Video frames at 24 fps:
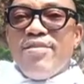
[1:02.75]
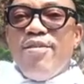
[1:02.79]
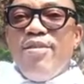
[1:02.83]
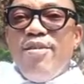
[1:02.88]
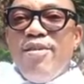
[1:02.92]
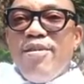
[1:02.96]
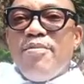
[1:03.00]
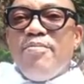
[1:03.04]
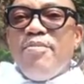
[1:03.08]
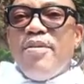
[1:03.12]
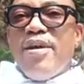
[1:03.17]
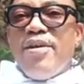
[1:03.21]

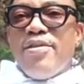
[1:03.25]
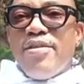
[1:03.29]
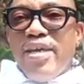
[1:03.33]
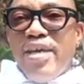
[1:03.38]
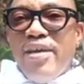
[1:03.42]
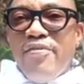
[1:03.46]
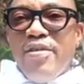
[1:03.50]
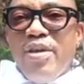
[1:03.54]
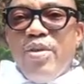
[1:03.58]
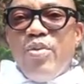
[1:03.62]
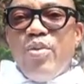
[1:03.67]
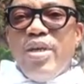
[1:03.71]
all about the
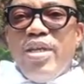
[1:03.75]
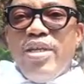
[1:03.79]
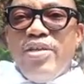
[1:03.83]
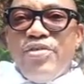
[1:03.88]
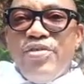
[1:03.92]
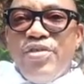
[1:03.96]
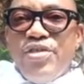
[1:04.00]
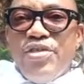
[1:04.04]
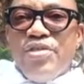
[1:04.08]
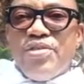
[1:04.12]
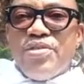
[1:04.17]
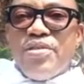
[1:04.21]
ever willing
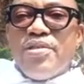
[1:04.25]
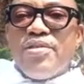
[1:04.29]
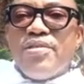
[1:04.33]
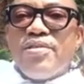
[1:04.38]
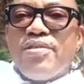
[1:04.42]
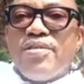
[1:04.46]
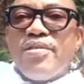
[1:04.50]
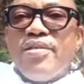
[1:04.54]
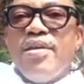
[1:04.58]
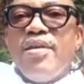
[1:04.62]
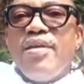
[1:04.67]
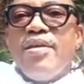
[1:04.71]

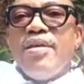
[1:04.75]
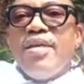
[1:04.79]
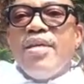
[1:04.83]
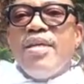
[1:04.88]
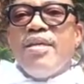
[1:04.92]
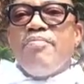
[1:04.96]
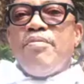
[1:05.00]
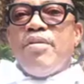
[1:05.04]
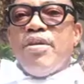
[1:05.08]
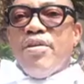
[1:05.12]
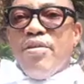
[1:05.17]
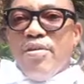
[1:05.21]
Jesus
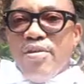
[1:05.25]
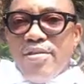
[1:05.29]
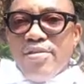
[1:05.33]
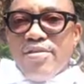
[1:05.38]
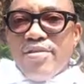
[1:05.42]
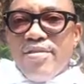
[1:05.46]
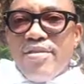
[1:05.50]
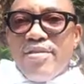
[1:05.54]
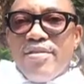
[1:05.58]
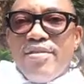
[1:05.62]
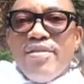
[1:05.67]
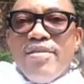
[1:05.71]

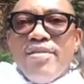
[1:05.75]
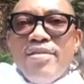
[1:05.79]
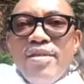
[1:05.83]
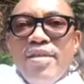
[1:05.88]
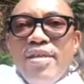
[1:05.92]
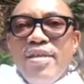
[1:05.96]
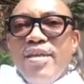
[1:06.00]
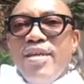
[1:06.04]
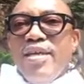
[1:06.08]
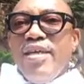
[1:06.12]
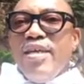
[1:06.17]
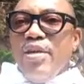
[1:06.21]
because
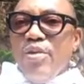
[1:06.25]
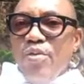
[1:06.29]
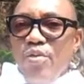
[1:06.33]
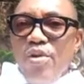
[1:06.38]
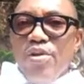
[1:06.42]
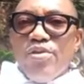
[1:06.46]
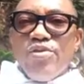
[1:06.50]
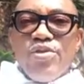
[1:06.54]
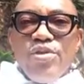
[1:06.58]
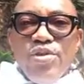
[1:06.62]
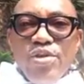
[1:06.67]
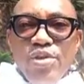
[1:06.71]
he
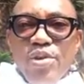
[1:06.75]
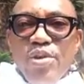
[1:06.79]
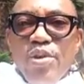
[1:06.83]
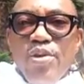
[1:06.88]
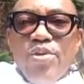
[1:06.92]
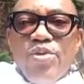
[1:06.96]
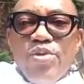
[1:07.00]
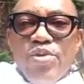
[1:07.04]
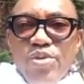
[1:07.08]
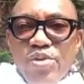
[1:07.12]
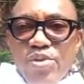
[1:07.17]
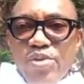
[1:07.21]
wants you
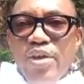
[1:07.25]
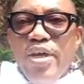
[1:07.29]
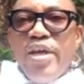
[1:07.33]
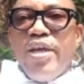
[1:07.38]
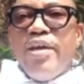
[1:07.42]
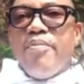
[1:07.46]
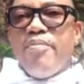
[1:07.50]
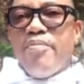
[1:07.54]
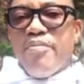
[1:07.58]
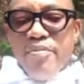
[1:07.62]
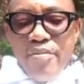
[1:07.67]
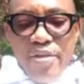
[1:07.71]
close to
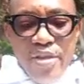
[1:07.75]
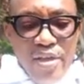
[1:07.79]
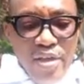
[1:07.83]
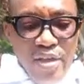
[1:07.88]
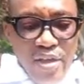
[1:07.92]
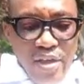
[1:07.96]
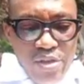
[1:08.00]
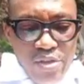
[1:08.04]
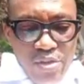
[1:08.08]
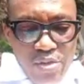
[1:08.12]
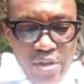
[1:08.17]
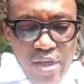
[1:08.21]
him.
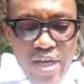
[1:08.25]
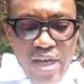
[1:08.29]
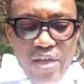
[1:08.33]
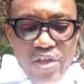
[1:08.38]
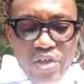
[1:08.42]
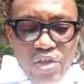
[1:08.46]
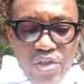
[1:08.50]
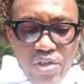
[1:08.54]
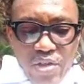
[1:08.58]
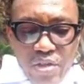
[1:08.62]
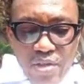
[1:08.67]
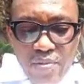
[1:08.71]
Today
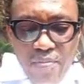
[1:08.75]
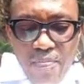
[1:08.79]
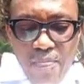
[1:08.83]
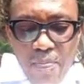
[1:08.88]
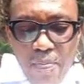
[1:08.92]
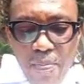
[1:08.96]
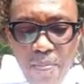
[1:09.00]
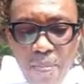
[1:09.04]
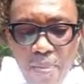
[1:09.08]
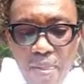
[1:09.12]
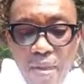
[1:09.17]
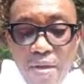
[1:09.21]
is
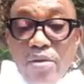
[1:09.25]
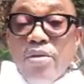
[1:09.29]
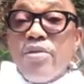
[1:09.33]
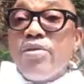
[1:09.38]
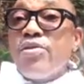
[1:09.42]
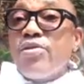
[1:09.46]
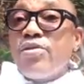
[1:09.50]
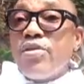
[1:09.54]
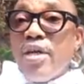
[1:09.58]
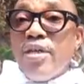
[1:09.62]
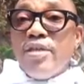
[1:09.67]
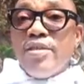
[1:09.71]

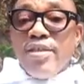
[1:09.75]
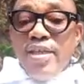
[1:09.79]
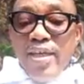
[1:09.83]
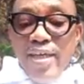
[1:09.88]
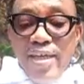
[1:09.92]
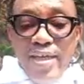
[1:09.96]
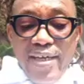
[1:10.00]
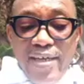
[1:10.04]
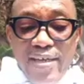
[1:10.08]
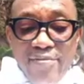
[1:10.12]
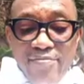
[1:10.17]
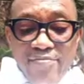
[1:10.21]

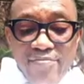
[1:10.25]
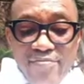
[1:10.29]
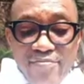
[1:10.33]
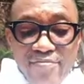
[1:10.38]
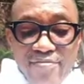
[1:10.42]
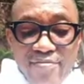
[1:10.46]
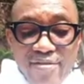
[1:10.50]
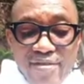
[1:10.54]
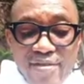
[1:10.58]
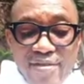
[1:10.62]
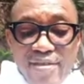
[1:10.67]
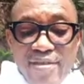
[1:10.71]
Sunday,
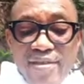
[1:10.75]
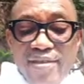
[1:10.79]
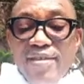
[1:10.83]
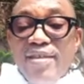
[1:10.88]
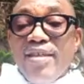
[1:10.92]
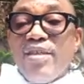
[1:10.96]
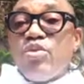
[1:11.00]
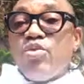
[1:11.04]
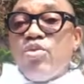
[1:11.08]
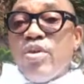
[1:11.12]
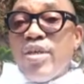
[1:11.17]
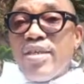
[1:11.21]

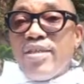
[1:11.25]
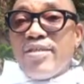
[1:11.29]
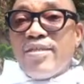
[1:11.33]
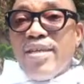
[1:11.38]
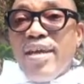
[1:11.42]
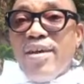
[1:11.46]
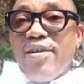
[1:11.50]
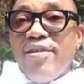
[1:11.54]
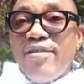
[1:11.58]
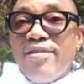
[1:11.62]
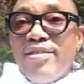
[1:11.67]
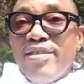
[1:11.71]
the
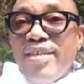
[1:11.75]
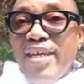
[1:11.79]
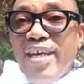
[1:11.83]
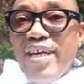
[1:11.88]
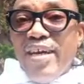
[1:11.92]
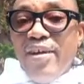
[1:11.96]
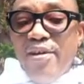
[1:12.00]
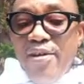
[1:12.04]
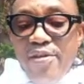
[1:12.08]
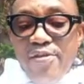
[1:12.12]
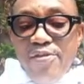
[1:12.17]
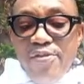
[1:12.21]
22nd day
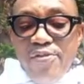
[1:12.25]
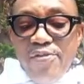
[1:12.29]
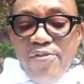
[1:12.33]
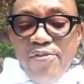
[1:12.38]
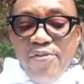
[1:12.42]
of